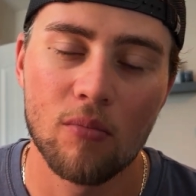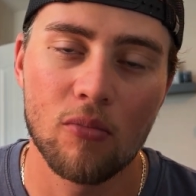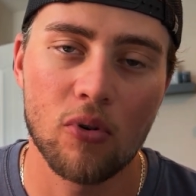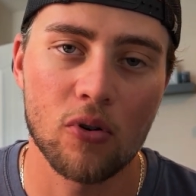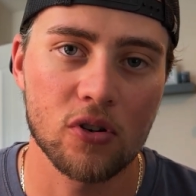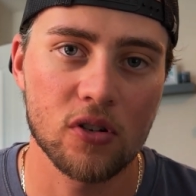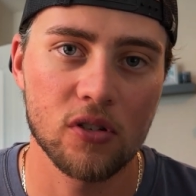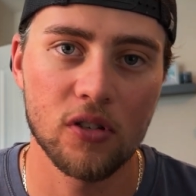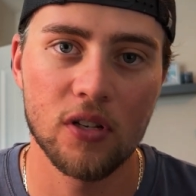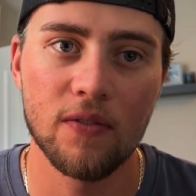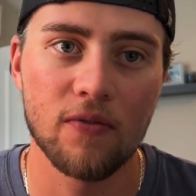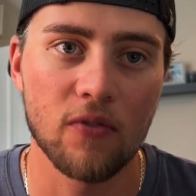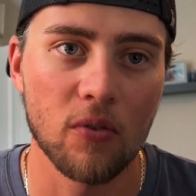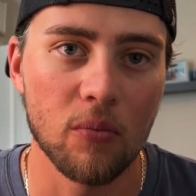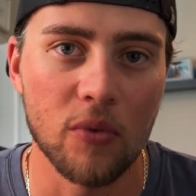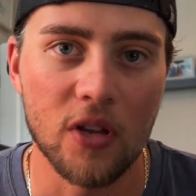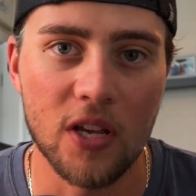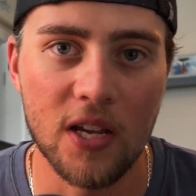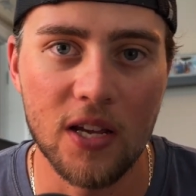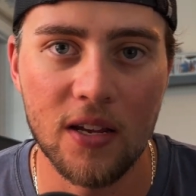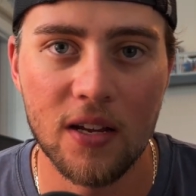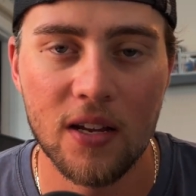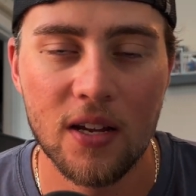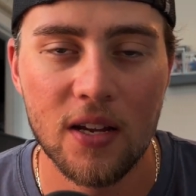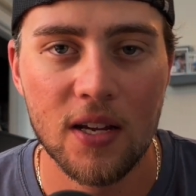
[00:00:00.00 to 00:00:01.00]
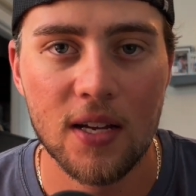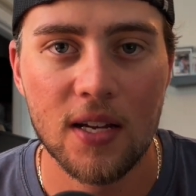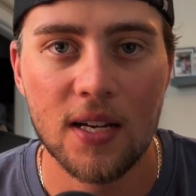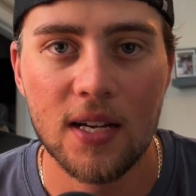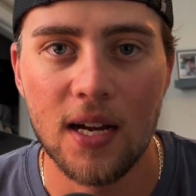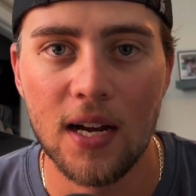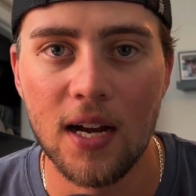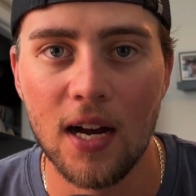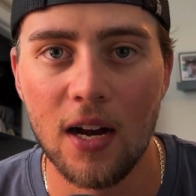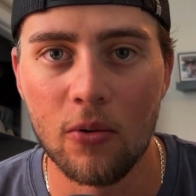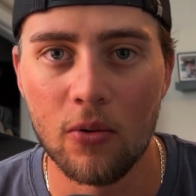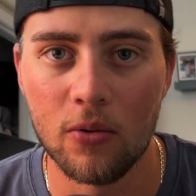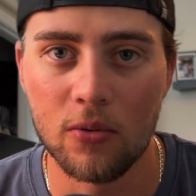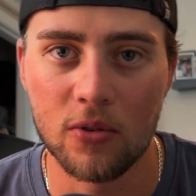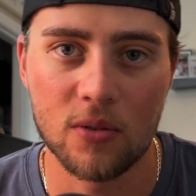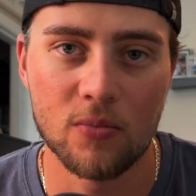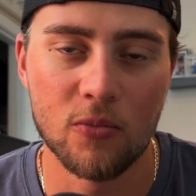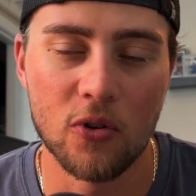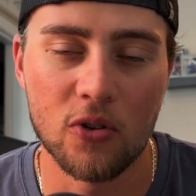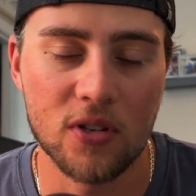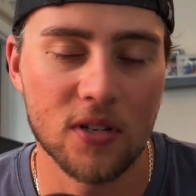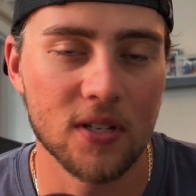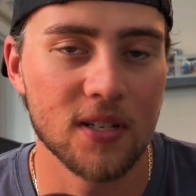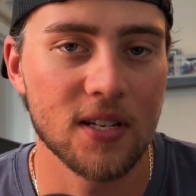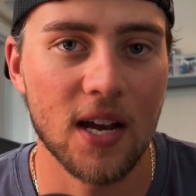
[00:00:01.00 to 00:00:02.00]
Personally, for me, what
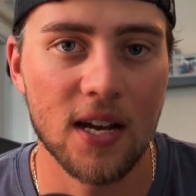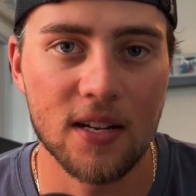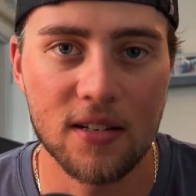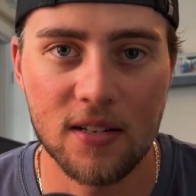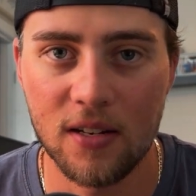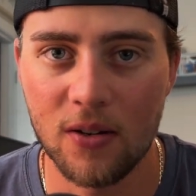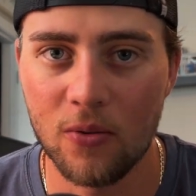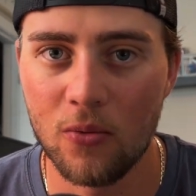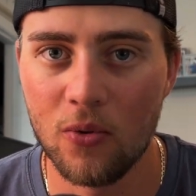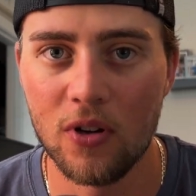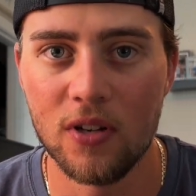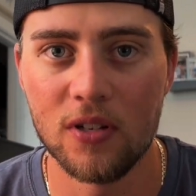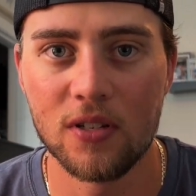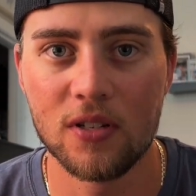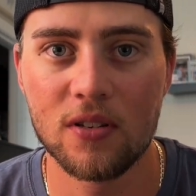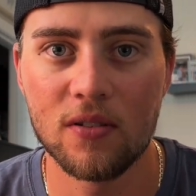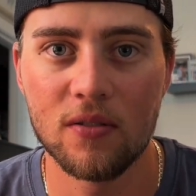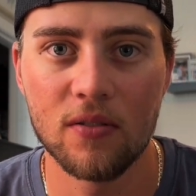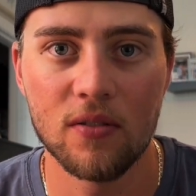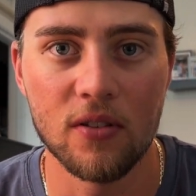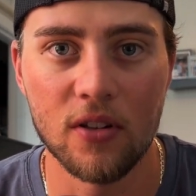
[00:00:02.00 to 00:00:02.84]
was most enticing was